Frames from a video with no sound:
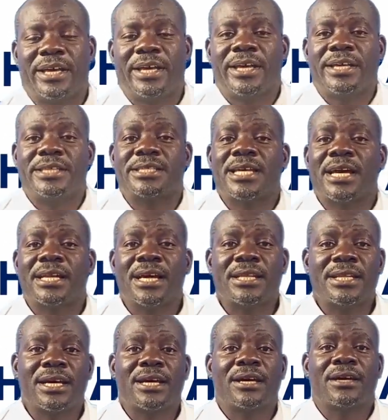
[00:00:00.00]
It's
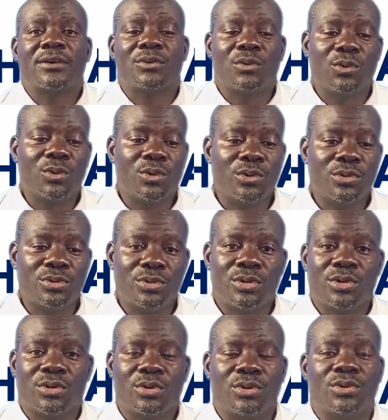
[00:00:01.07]
another good
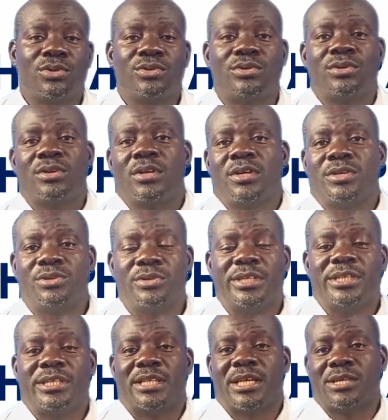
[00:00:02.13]

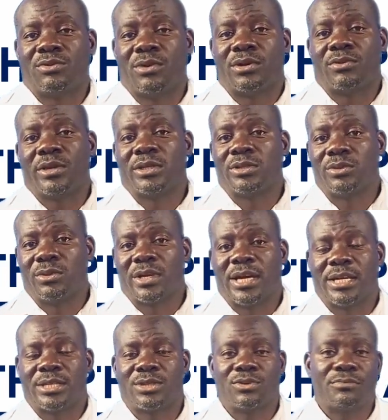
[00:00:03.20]
unit that we are going to look at.